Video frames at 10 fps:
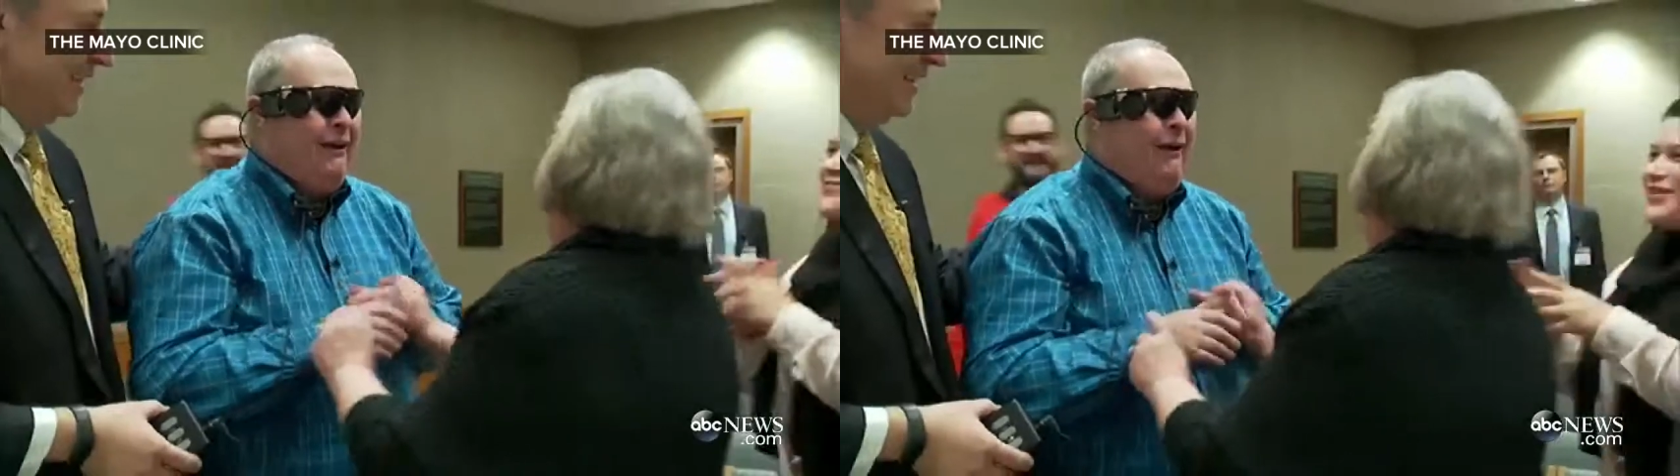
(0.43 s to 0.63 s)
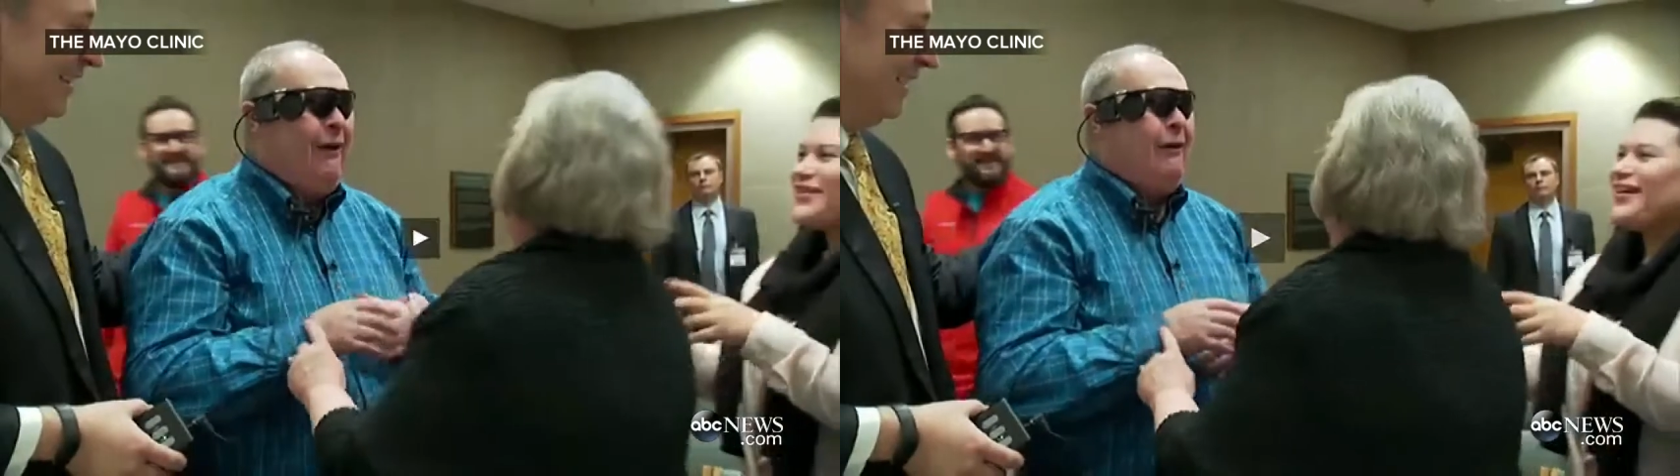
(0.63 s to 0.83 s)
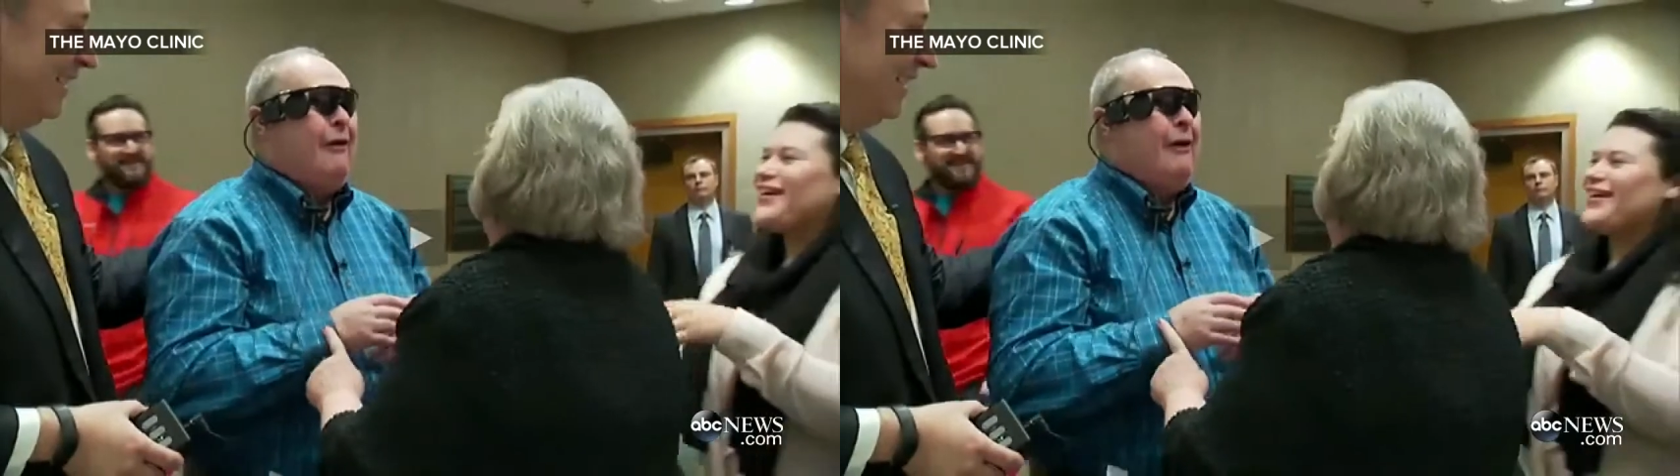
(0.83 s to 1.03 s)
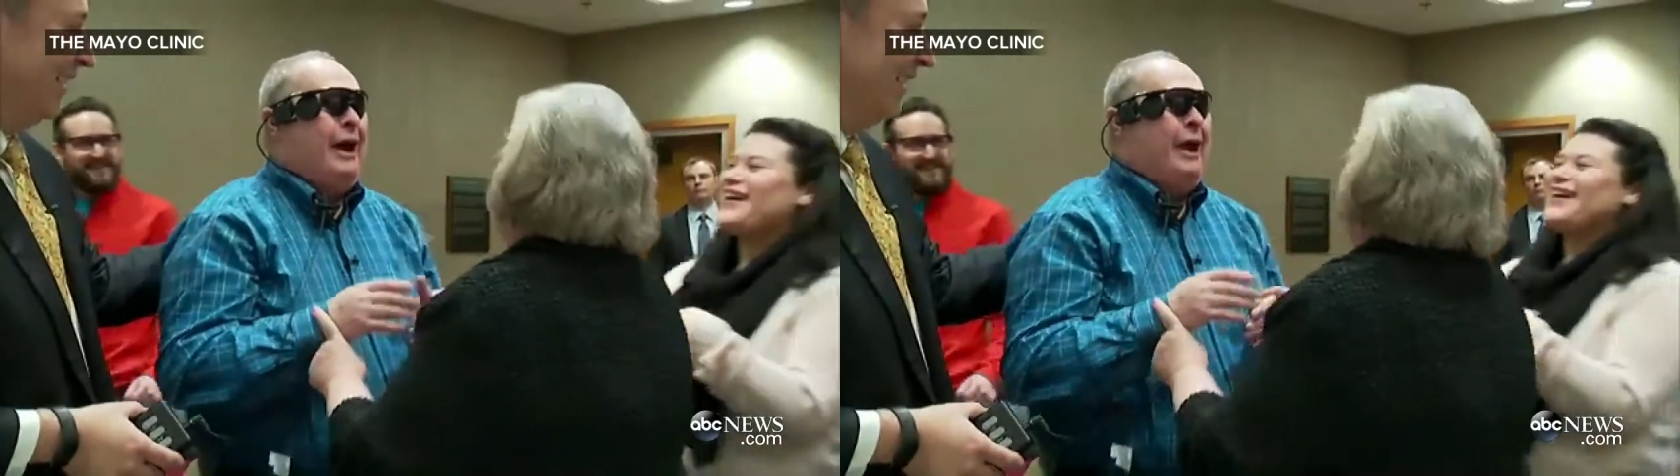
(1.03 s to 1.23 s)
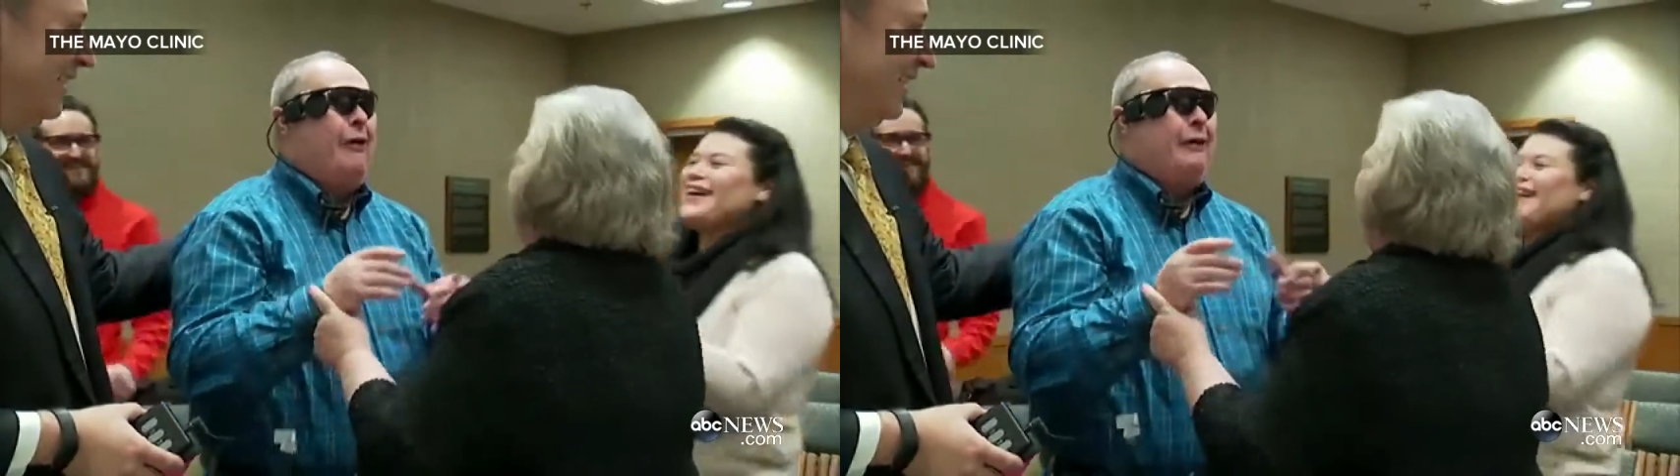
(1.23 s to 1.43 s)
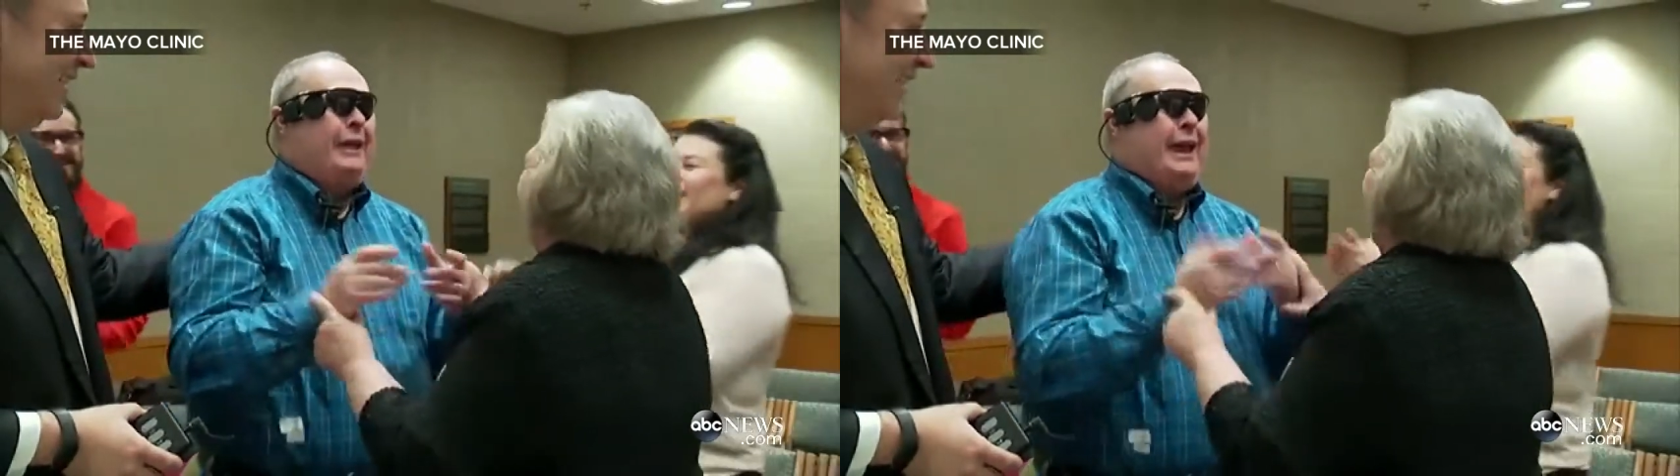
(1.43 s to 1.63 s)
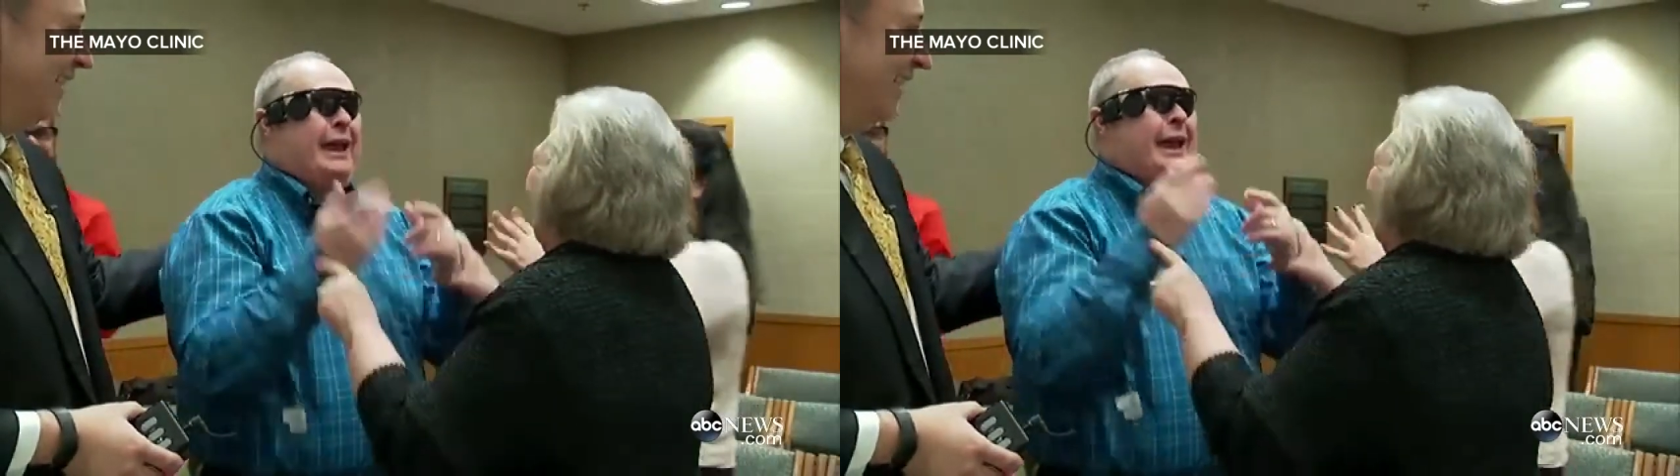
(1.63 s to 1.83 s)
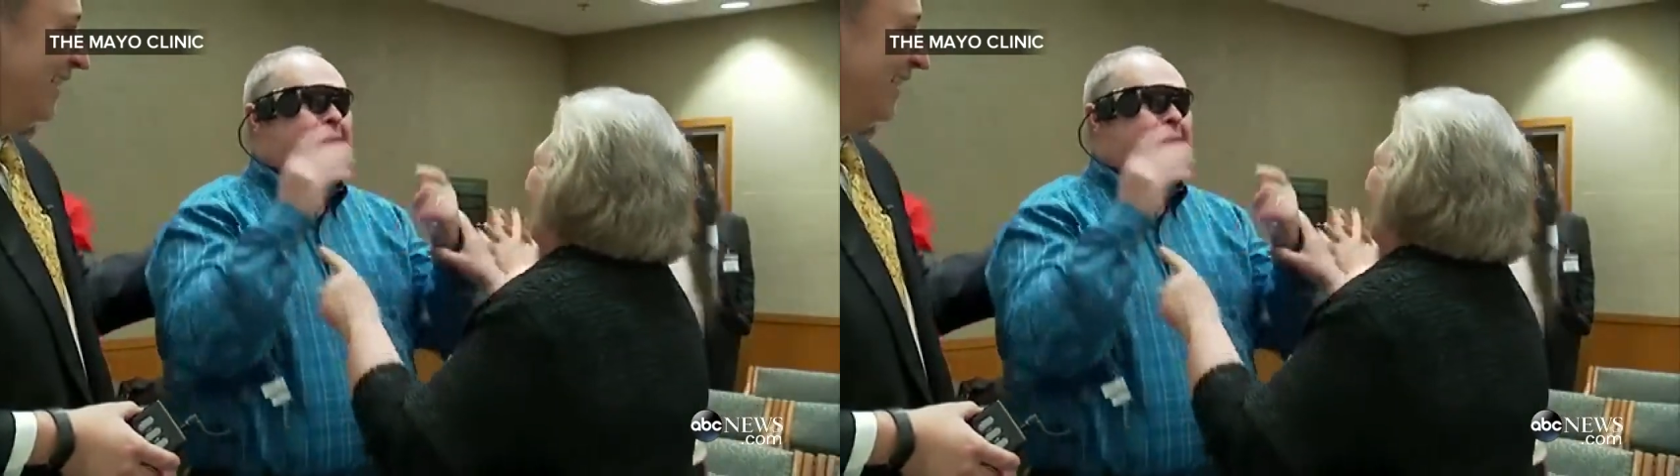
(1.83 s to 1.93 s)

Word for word: Oh, okay.